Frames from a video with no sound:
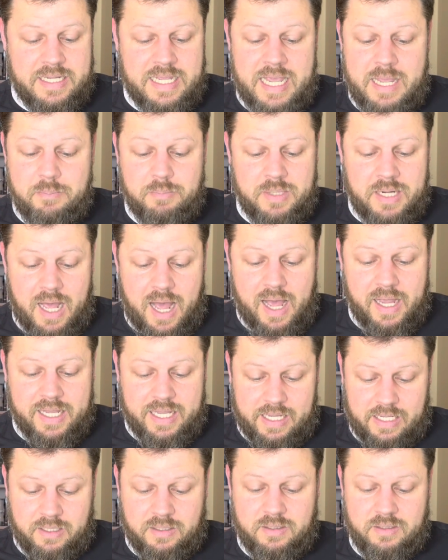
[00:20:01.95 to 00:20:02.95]
Keep
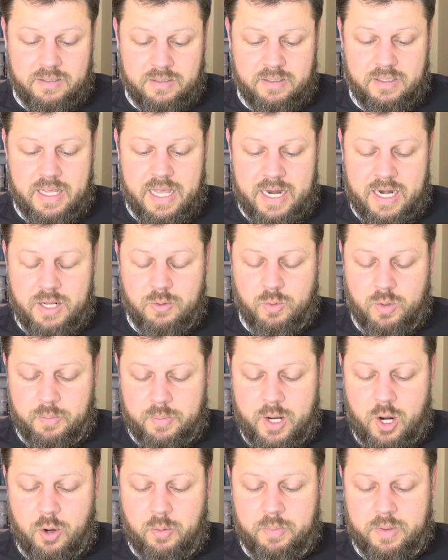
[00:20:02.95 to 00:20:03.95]
knocking and it will
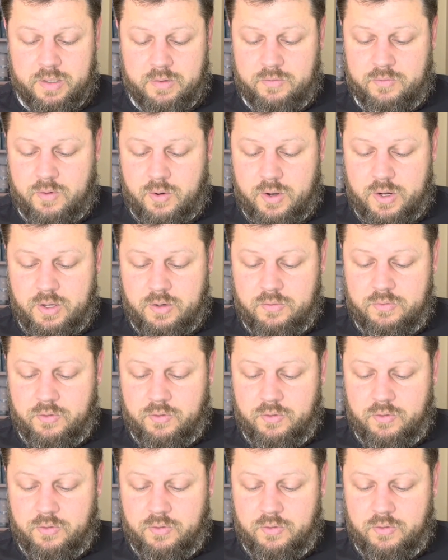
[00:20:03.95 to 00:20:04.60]
be opened for you.